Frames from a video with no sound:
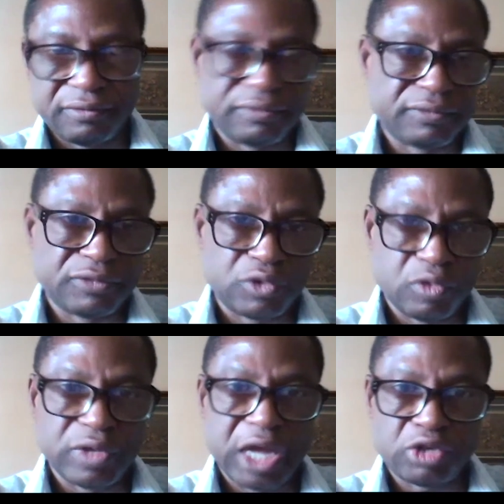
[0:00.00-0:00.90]
So
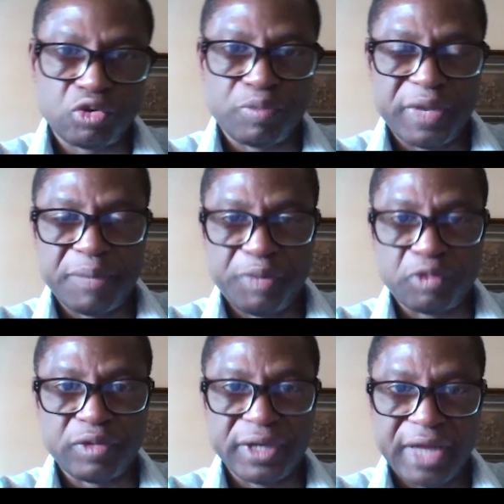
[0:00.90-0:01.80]
that should be
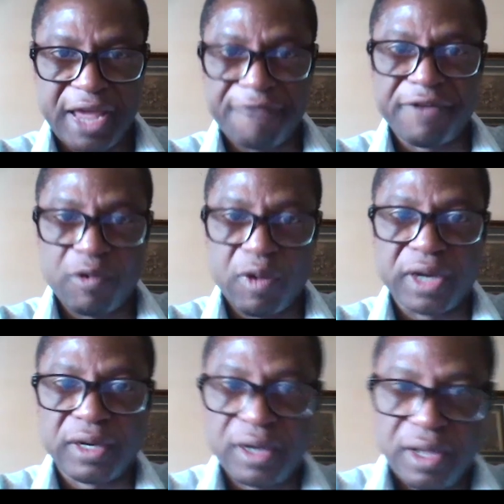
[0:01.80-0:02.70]
between
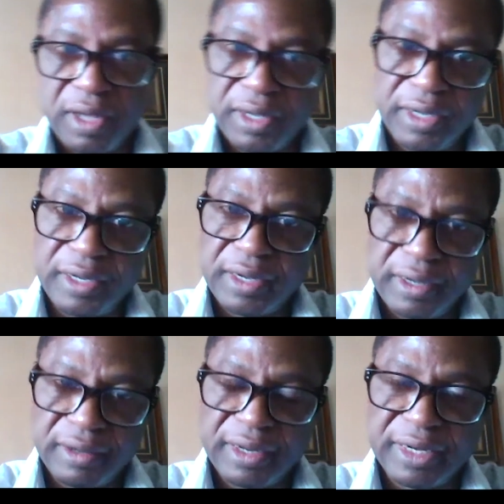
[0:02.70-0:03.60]
everyone.
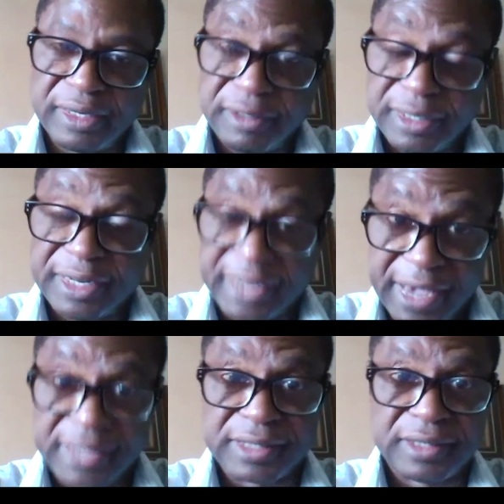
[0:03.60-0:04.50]
In
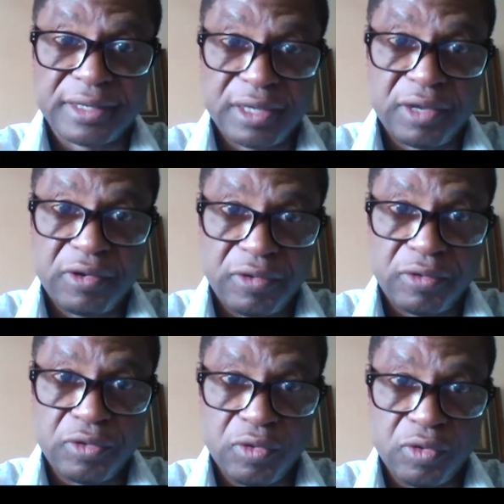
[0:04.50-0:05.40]
case
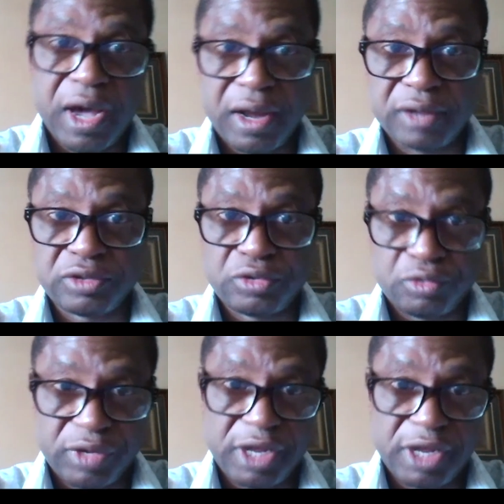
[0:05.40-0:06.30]
you are
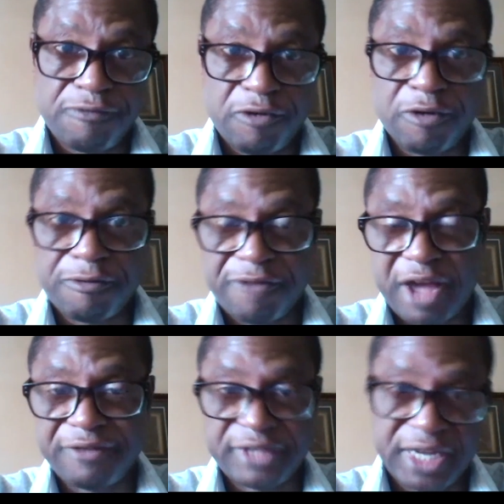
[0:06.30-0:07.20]
3, 4,
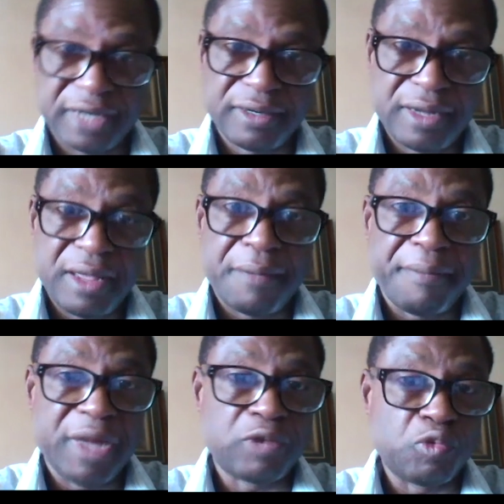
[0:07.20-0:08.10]
5, 10,
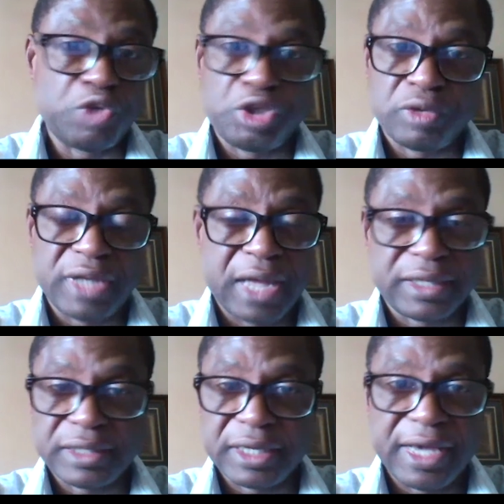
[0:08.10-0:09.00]
but we should
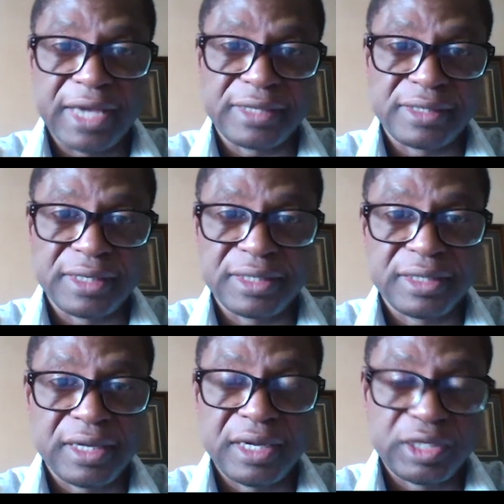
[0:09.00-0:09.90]
not exceed
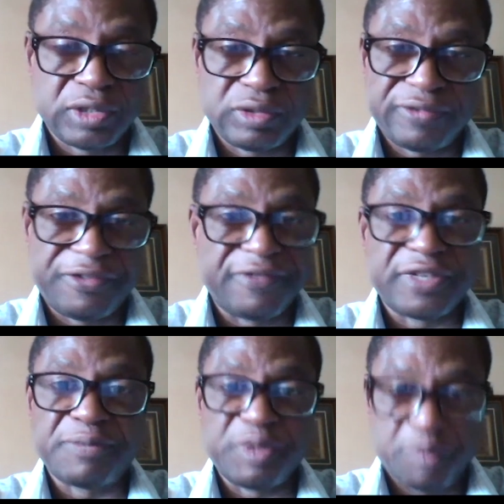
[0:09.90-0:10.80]

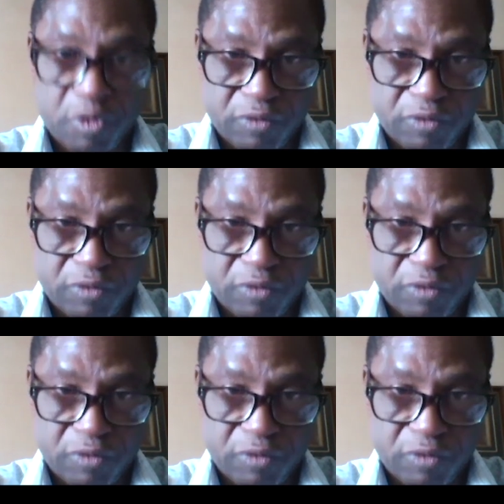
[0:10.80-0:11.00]
50 people.